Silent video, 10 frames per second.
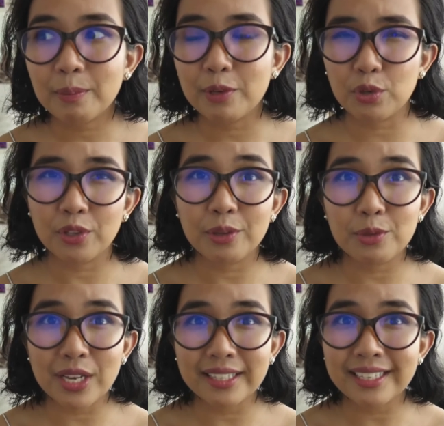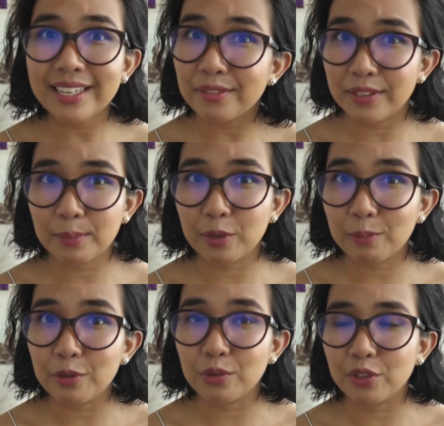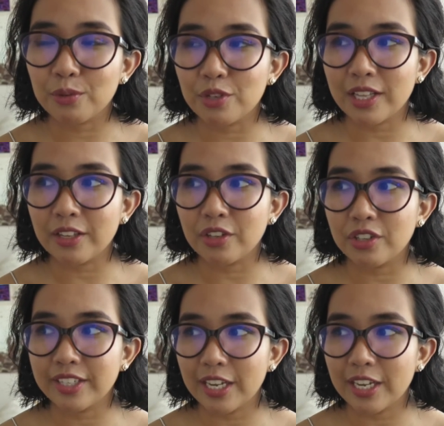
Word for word: petroleum jelly, if they put petroleum jelly on your